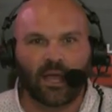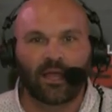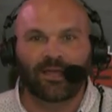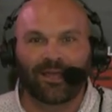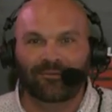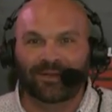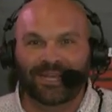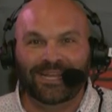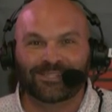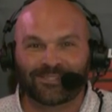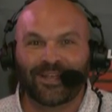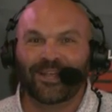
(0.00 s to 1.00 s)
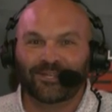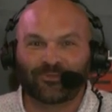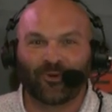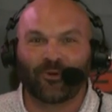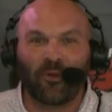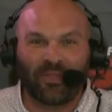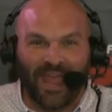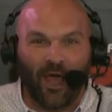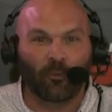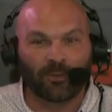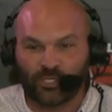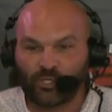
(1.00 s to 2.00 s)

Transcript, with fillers: I mean, he's he's running around with a helmet,